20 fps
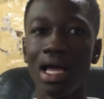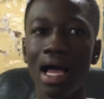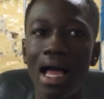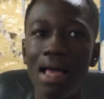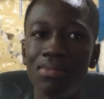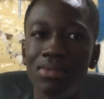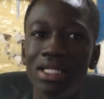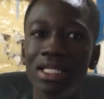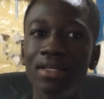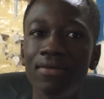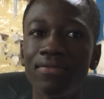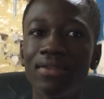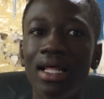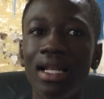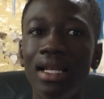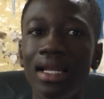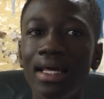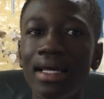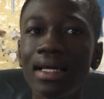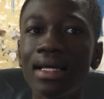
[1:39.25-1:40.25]
i may leave the
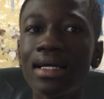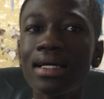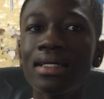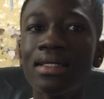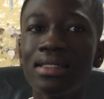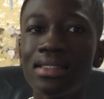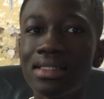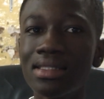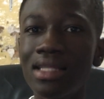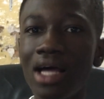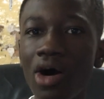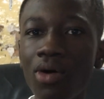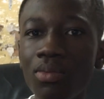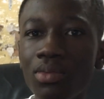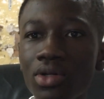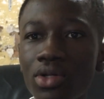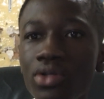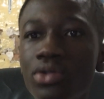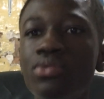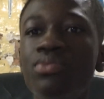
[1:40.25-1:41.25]
link down
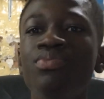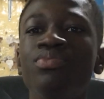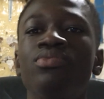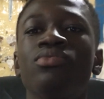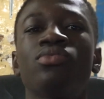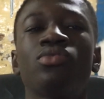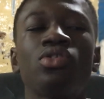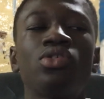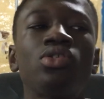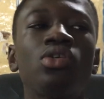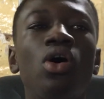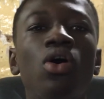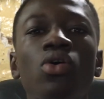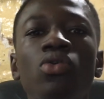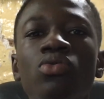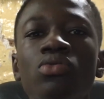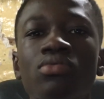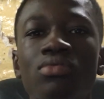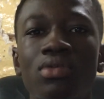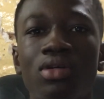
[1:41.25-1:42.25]
below so